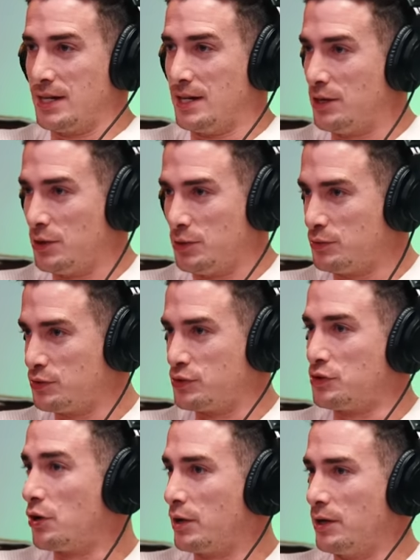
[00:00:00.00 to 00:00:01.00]
I didn't know you
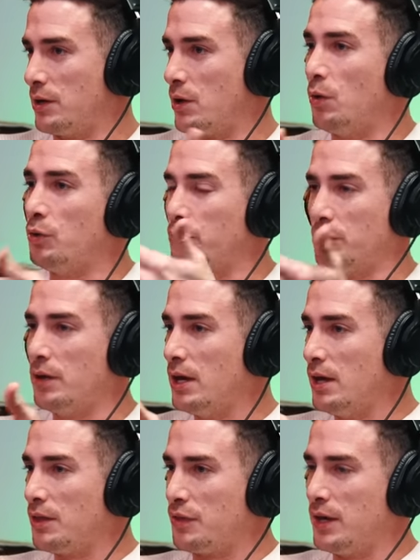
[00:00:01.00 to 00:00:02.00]
started like a whole new
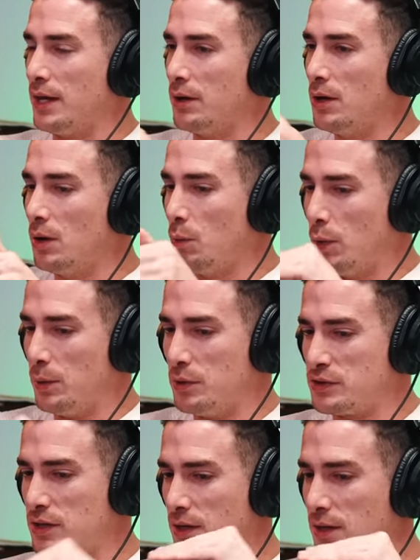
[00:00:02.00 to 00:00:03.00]
thing. When
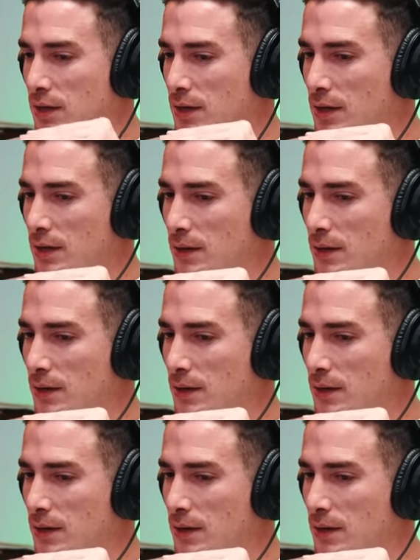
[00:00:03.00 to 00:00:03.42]
was the,